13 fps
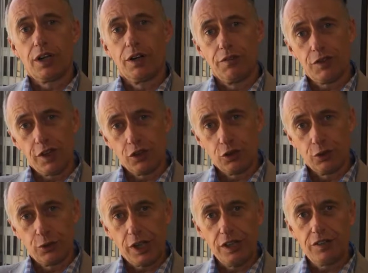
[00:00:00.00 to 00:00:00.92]

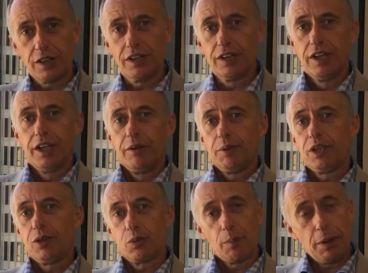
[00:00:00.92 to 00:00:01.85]
conversational data,
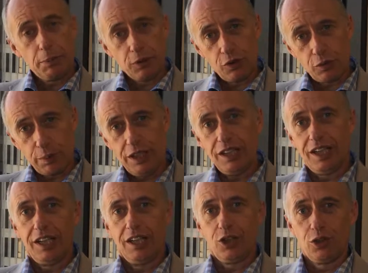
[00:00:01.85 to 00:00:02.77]
because when people
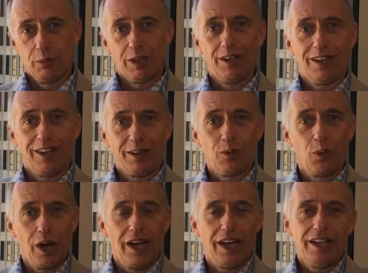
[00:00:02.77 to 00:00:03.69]
speak in a human-like
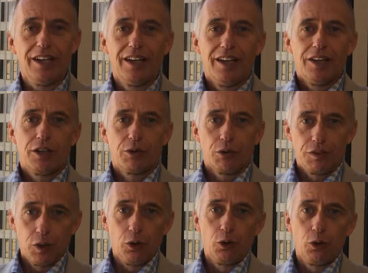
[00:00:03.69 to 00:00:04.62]
way, they
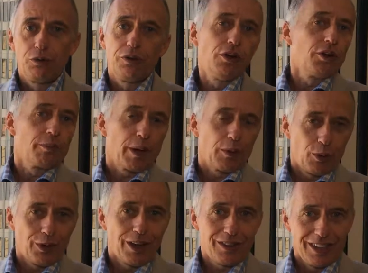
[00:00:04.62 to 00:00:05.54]
reveal an awful lot about
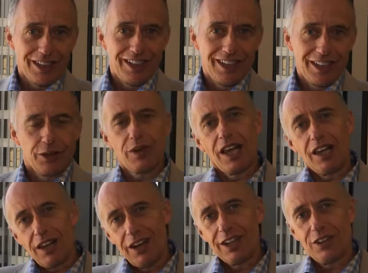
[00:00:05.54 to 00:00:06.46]
what they're thinking, their
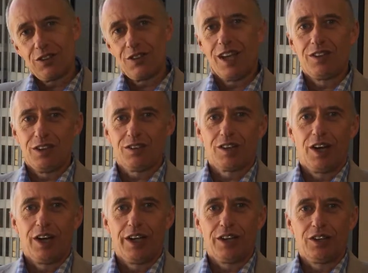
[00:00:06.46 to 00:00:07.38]
likes, their
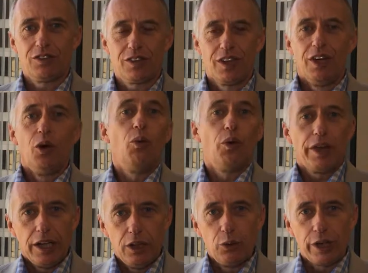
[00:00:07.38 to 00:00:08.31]
dislikes, what
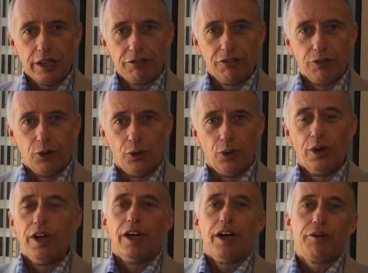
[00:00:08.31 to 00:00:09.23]
they're looking for.
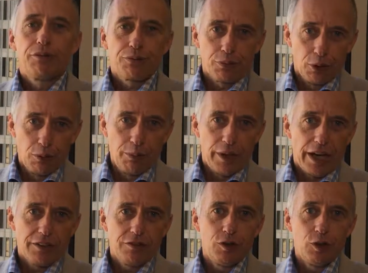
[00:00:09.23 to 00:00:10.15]
And from
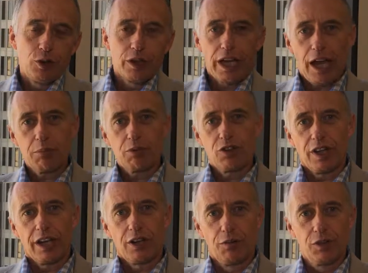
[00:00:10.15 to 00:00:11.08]
that, if you can capture
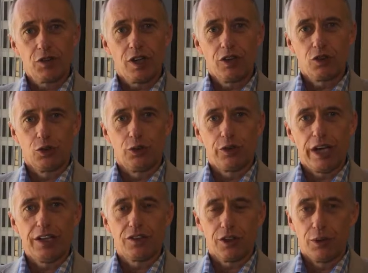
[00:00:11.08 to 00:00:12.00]
that conversational
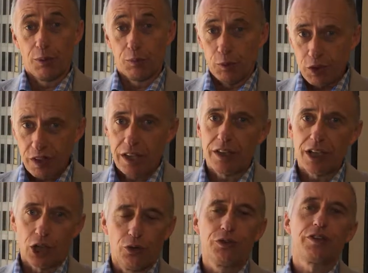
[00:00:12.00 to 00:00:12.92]
data and retain the
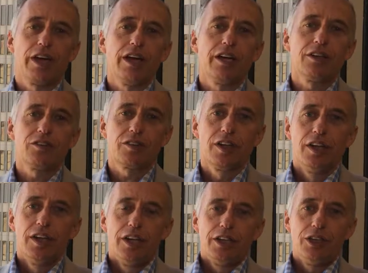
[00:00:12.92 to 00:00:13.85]
context,
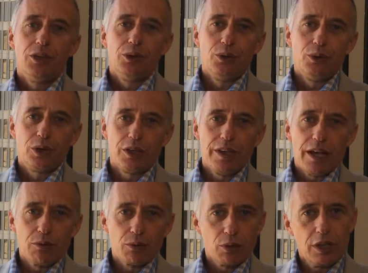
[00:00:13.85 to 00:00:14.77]
you can
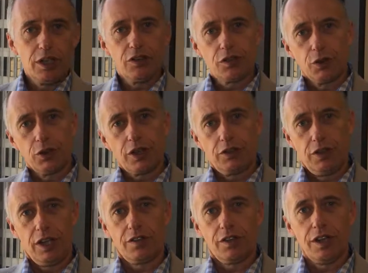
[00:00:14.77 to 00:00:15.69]
then really start to
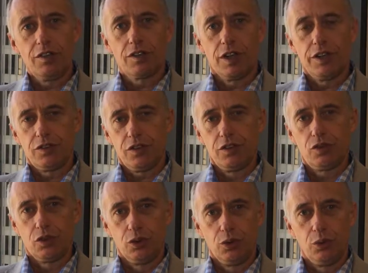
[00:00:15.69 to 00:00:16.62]
get an insight
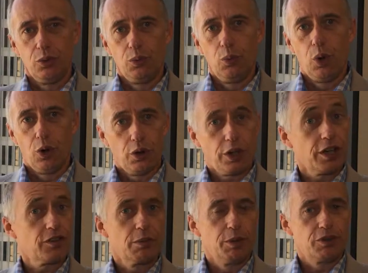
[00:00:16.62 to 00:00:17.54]
into what
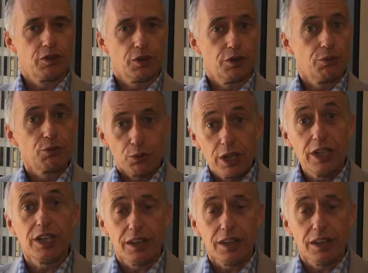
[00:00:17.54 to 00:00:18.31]
customers are really